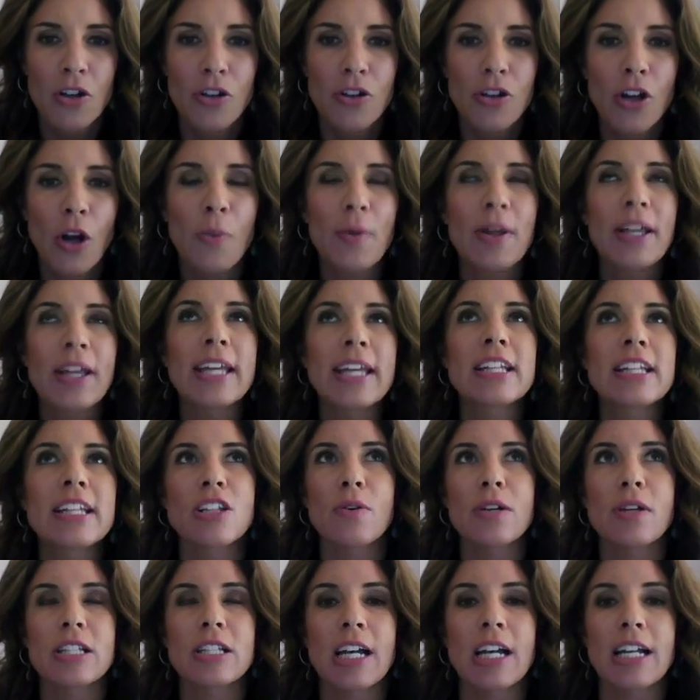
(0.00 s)
We get so
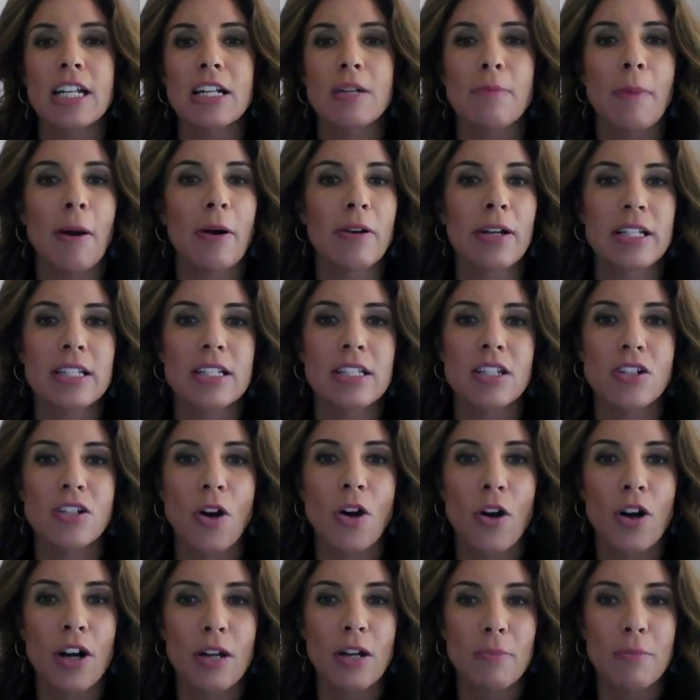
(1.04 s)
excited about getting
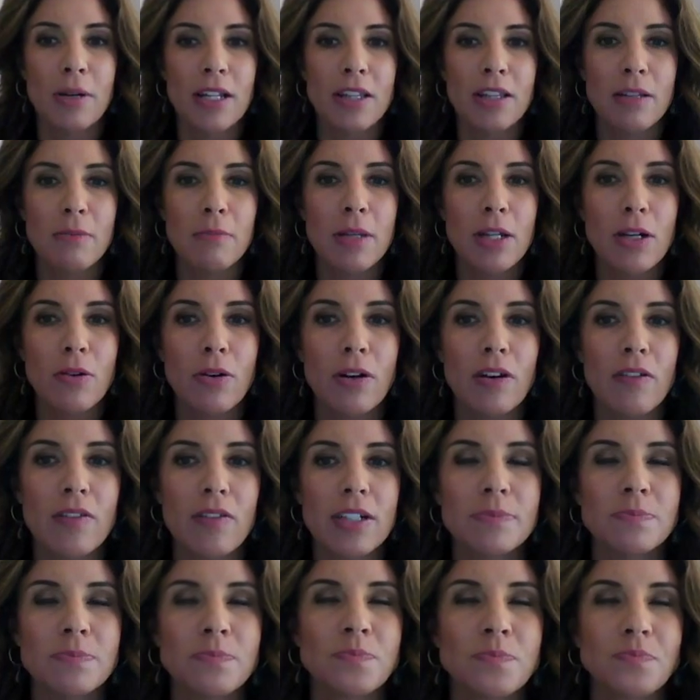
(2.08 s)
started, but in the middle of
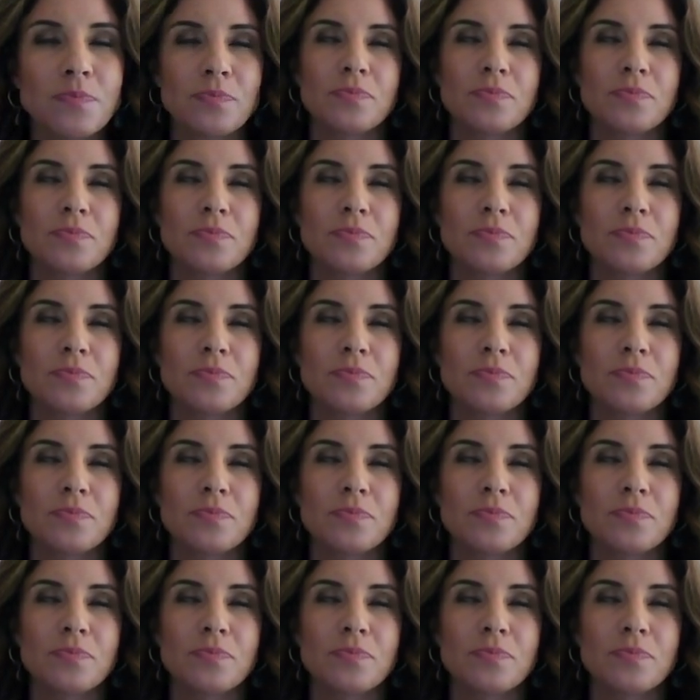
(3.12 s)
it,